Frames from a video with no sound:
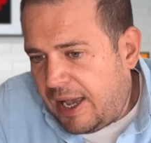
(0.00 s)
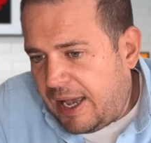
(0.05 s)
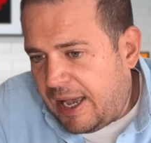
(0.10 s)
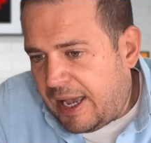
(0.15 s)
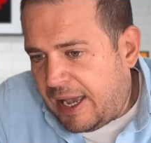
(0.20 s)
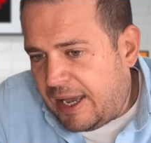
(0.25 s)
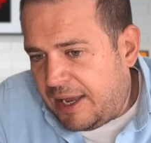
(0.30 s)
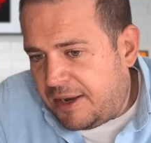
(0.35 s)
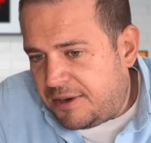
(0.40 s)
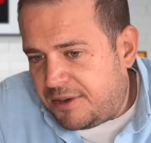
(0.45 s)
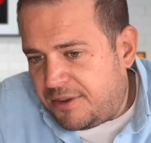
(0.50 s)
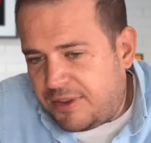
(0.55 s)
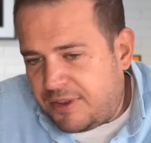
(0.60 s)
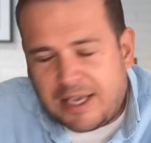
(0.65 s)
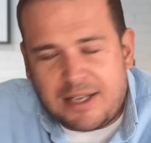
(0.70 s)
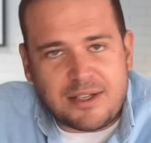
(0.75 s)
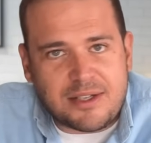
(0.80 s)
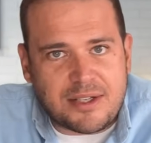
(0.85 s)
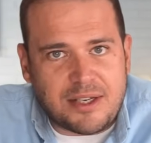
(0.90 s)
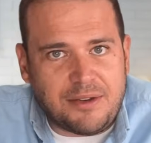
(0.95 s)
and
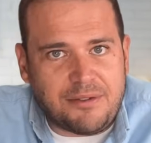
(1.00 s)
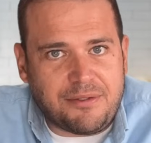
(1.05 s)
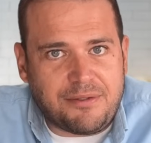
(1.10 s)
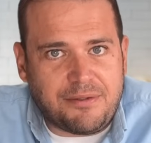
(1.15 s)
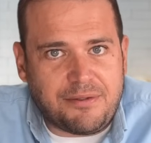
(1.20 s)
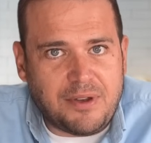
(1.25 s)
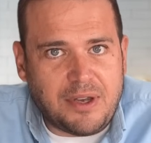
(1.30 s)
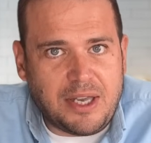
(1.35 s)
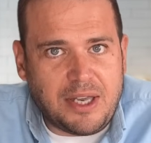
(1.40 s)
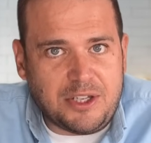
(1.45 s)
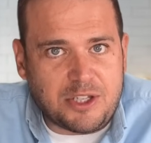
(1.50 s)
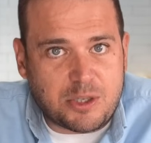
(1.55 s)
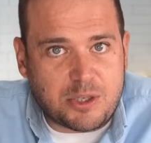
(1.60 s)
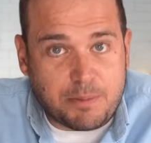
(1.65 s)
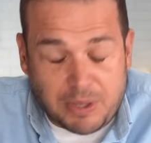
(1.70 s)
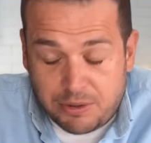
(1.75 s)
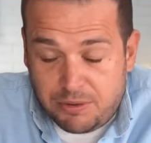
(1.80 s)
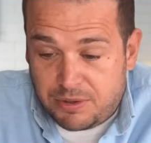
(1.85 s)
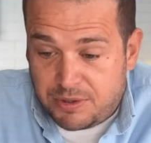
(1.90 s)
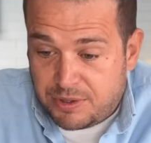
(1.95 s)
that's if he
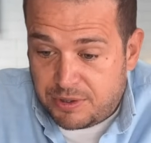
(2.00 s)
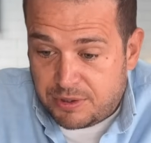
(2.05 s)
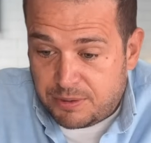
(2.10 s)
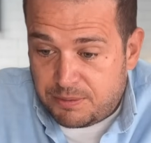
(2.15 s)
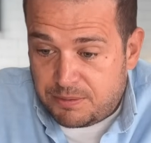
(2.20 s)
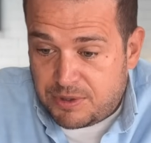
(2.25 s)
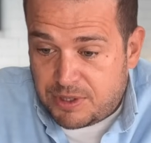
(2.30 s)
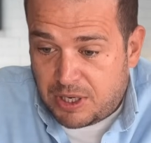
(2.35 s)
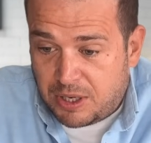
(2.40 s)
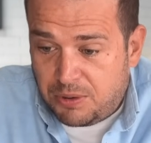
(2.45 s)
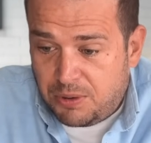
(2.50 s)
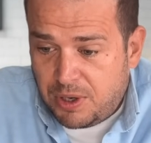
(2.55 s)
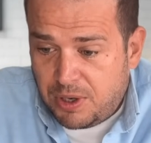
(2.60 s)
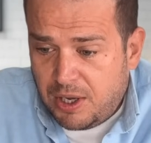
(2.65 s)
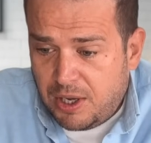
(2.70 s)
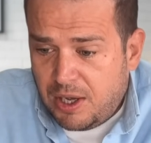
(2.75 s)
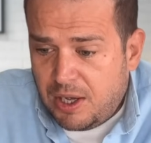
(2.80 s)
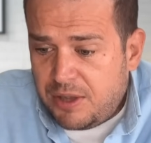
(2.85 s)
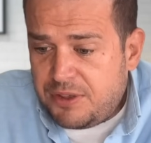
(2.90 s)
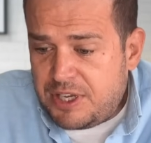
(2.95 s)
spoke to them. So
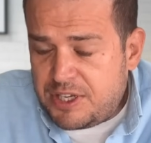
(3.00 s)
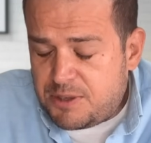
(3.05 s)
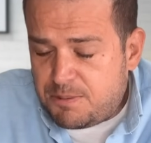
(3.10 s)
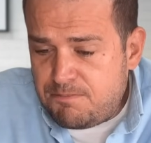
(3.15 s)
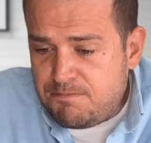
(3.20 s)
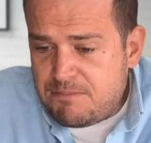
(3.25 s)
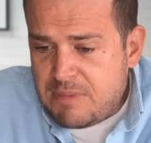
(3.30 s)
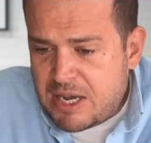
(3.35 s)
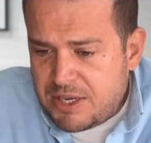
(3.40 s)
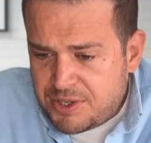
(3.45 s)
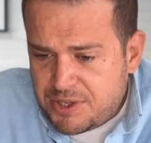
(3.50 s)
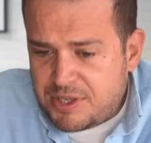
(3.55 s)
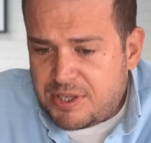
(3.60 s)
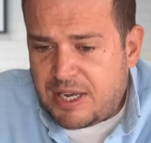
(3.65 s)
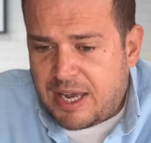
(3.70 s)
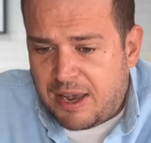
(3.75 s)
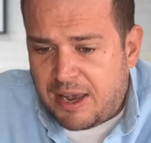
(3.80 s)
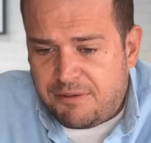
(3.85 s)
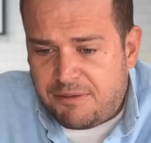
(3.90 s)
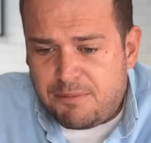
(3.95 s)
this
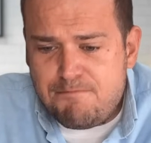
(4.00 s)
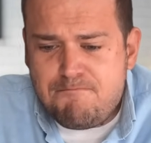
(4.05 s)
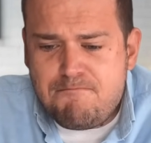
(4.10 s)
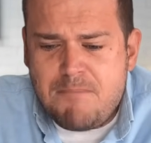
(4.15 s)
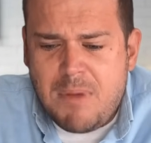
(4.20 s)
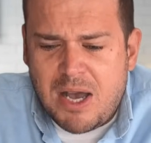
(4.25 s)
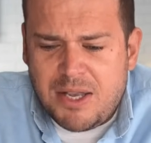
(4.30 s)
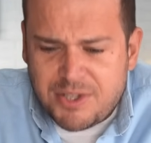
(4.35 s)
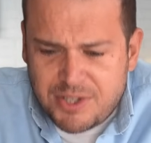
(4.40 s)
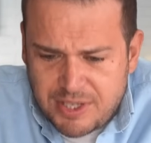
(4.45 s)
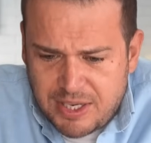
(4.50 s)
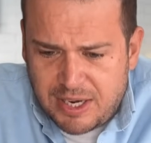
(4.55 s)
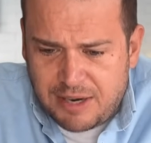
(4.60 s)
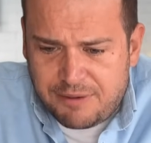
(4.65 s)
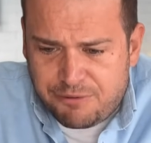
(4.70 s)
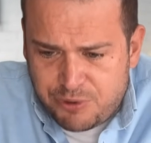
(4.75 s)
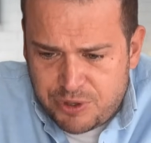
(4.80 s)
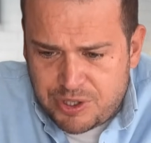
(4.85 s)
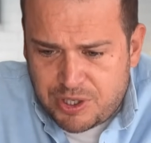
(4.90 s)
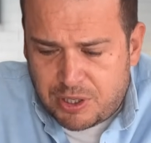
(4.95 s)
must have
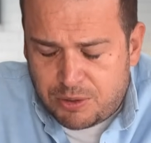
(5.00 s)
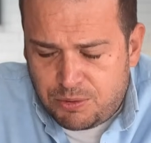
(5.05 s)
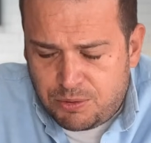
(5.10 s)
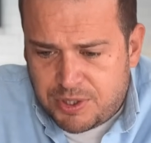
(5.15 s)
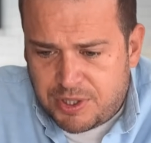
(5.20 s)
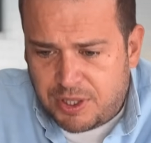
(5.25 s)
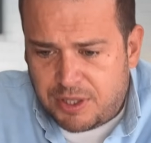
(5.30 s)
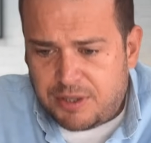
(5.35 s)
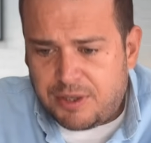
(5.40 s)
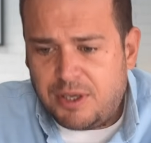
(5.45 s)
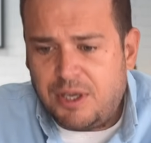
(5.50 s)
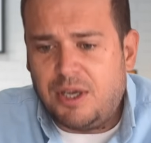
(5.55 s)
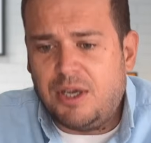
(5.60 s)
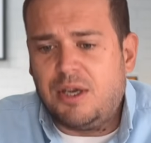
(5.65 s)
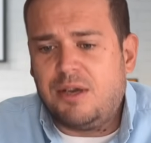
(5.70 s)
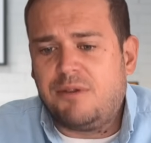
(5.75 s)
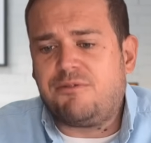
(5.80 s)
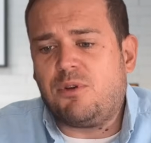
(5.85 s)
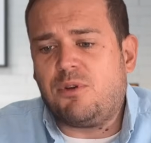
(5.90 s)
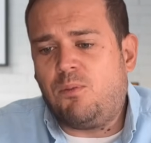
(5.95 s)
resulted
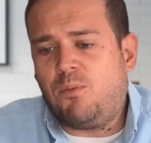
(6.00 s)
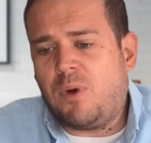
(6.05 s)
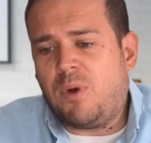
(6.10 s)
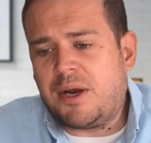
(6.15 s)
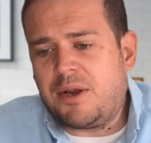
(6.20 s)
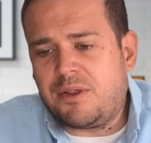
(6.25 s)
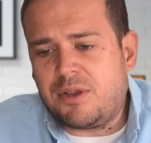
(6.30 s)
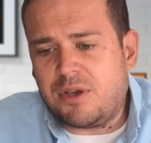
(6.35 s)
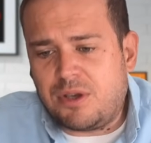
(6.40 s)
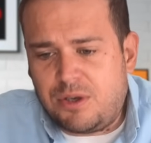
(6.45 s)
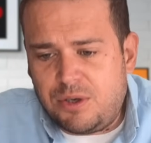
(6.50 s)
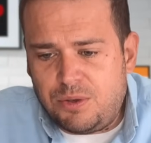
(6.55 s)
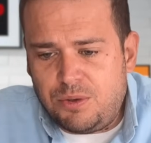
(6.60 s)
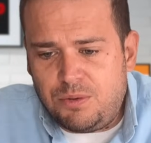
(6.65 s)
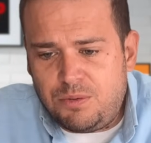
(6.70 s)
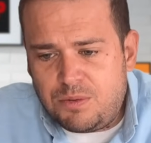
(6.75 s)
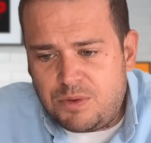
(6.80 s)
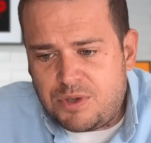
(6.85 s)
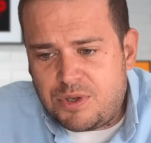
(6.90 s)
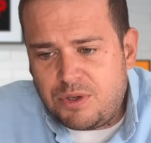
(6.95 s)
from one of the
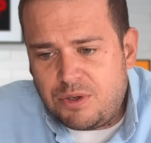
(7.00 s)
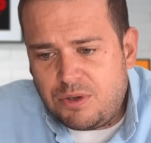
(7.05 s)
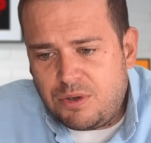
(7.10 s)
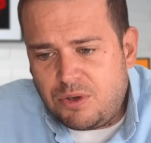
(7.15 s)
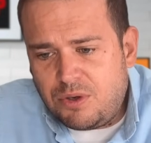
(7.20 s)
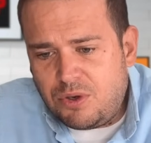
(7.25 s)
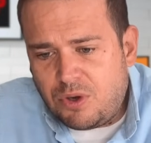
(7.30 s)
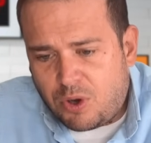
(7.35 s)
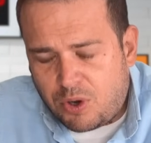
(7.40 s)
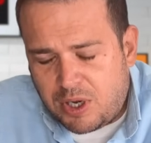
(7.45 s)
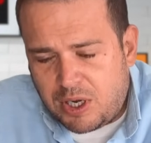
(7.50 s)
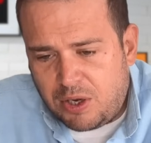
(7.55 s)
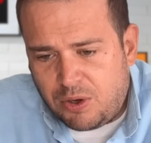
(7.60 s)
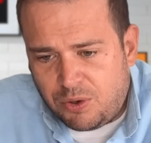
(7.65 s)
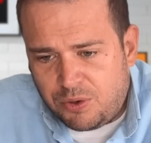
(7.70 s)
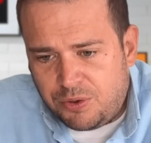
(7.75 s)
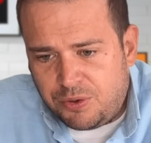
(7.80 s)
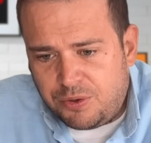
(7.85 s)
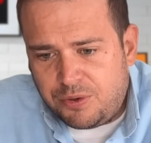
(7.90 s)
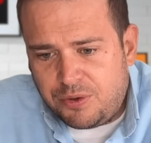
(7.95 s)
goons
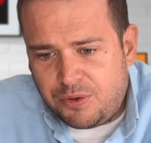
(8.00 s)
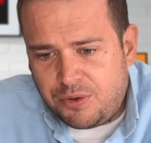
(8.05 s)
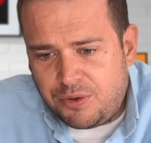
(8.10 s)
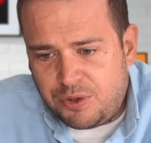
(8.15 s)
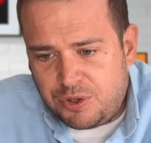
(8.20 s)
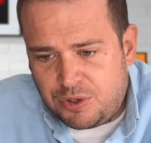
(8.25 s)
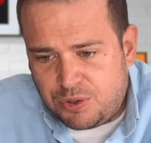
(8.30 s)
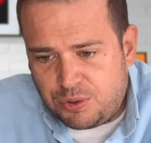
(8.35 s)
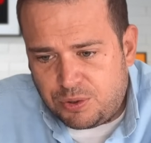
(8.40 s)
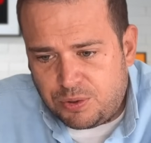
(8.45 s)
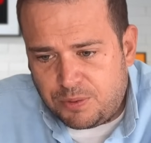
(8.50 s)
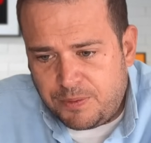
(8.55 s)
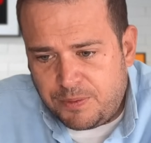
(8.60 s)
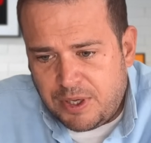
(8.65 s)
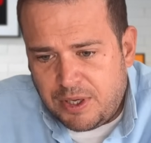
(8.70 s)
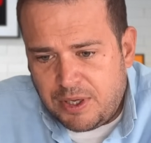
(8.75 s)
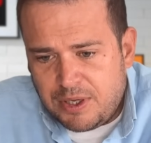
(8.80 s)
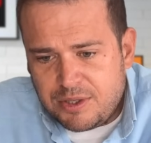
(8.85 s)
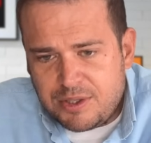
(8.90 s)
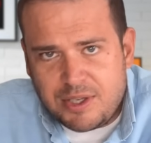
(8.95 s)
knocking on the door.
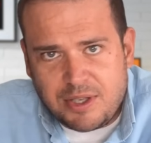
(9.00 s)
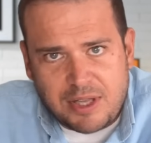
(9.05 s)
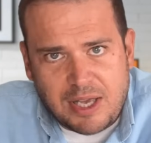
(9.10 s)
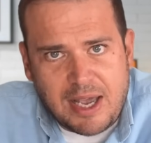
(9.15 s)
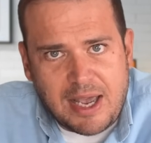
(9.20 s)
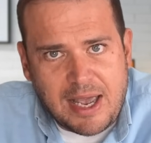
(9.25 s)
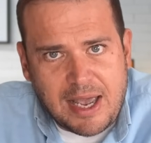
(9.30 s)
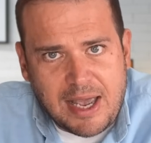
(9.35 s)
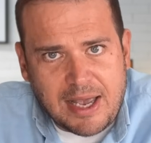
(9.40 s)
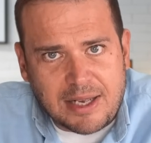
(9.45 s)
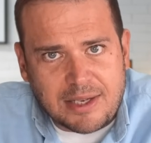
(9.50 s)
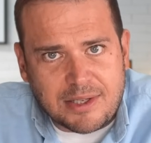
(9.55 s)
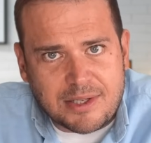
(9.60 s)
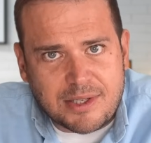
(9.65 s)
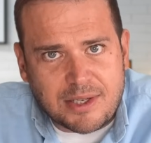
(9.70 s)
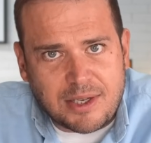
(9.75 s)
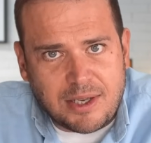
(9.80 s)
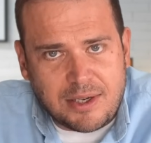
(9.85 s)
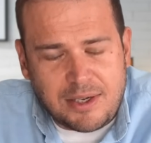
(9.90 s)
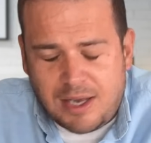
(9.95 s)
So that
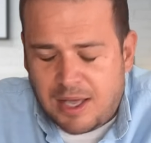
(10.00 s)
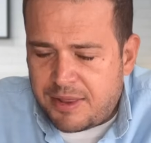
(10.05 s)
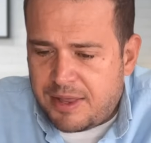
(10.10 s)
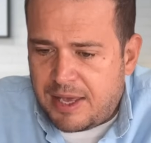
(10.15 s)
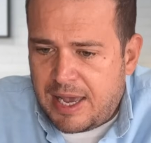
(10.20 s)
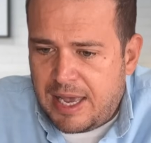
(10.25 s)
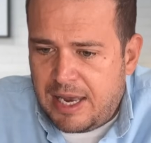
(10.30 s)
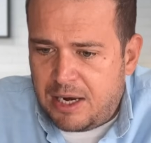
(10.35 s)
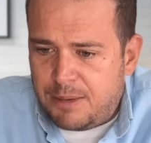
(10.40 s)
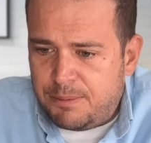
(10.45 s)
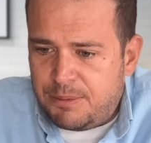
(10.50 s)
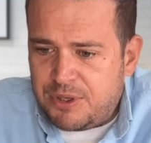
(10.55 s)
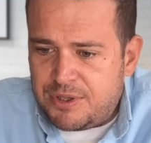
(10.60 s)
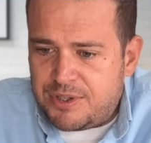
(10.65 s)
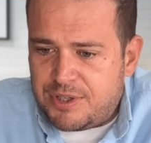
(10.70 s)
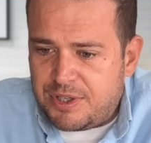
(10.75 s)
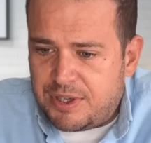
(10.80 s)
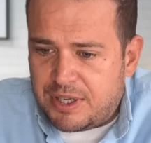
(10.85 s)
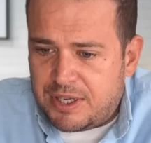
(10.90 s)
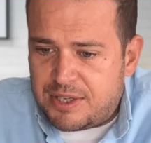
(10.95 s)
adds another
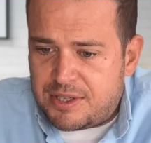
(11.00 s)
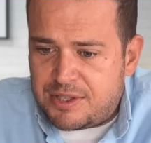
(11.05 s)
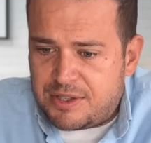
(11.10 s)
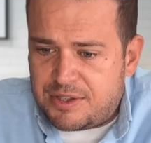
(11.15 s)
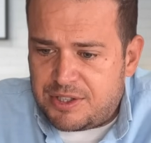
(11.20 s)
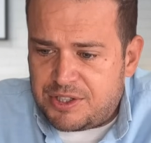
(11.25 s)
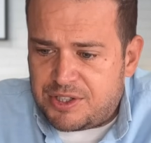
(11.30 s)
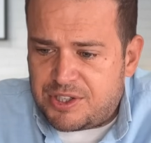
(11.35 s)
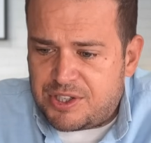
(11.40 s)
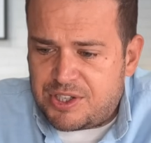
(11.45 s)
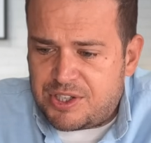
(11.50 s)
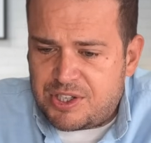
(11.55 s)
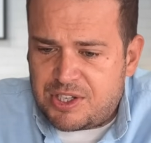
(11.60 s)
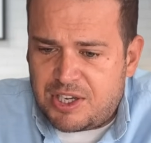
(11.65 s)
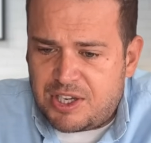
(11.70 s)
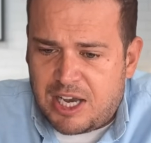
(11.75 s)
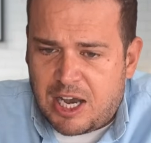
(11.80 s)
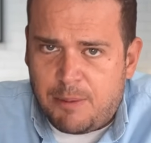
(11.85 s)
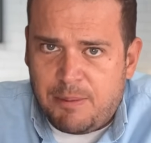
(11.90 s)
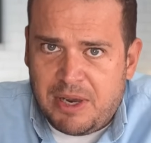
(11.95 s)
element to this. This
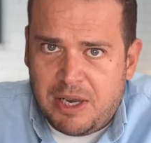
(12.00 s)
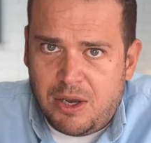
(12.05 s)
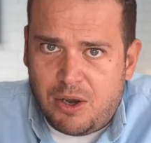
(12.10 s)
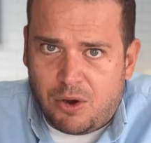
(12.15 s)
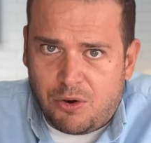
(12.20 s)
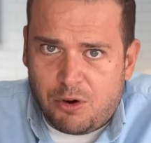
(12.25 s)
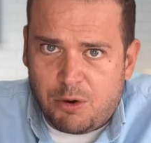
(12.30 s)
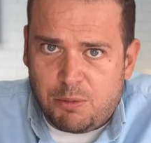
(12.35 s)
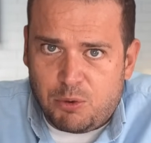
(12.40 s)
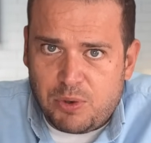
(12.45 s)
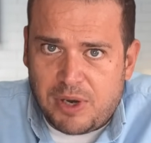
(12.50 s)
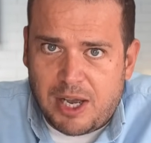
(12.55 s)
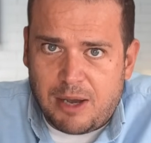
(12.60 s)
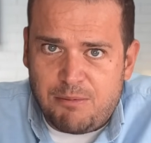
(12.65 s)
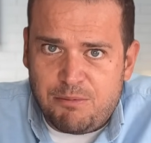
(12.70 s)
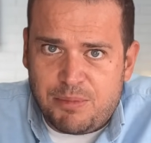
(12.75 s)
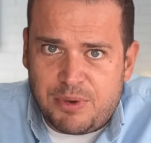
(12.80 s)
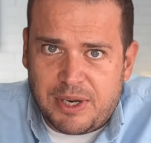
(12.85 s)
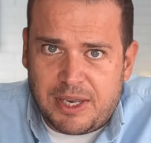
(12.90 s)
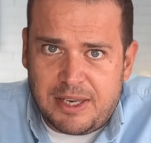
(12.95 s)
scummy, horrible
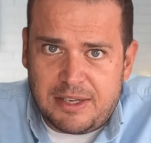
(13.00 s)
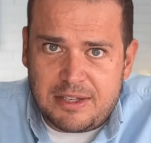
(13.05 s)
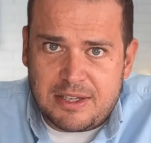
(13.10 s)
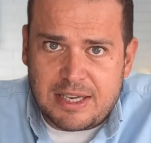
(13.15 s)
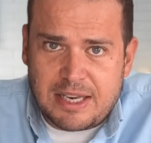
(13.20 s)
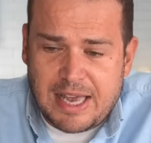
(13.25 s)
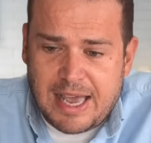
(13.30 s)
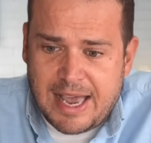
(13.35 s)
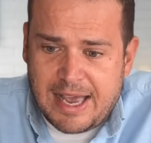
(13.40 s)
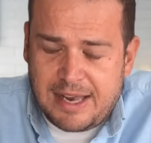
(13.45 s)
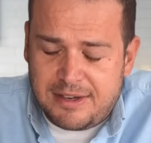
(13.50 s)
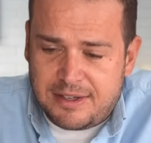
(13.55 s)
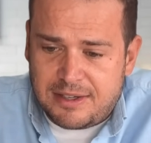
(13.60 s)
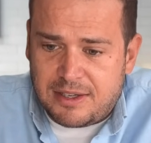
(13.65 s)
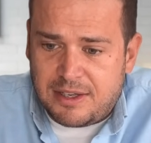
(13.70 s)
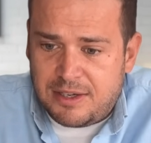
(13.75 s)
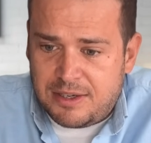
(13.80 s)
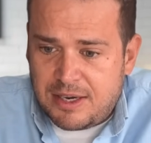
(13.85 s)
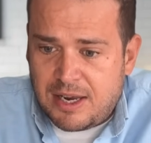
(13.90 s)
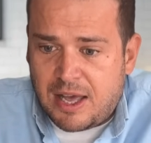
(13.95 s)
company
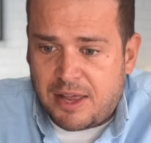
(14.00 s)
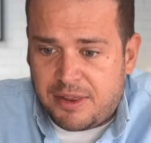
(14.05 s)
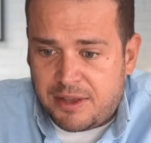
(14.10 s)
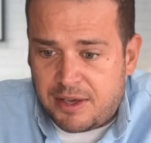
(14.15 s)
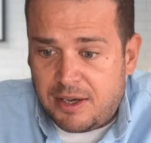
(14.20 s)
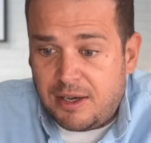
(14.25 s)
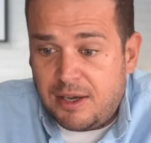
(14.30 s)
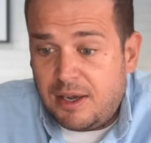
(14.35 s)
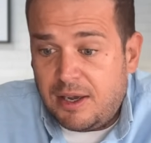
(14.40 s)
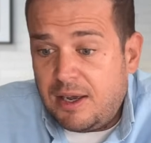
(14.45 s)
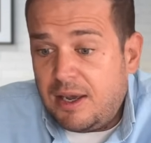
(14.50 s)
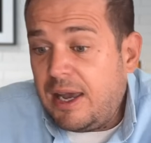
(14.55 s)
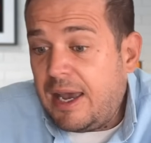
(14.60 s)
added another